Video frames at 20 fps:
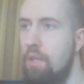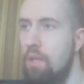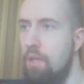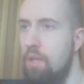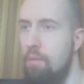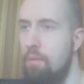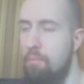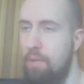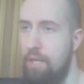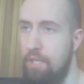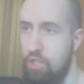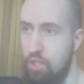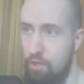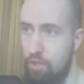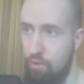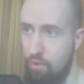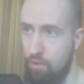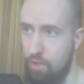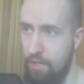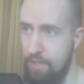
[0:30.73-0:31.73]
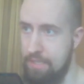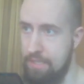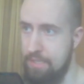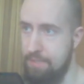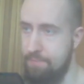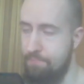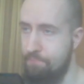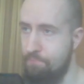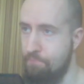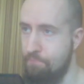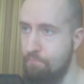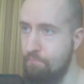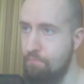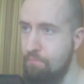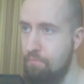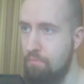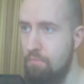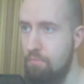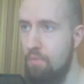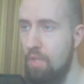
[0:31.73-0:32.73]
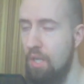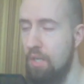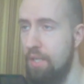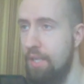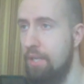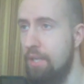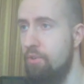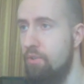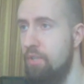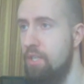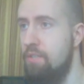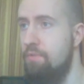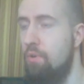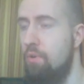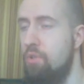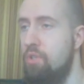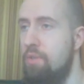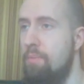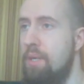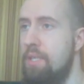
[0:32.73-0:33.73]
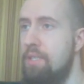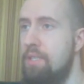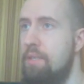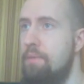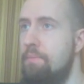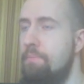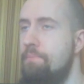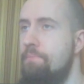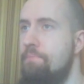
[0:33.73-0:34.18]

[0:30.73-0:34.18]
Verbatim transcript: But in general, guys, click on this folder button.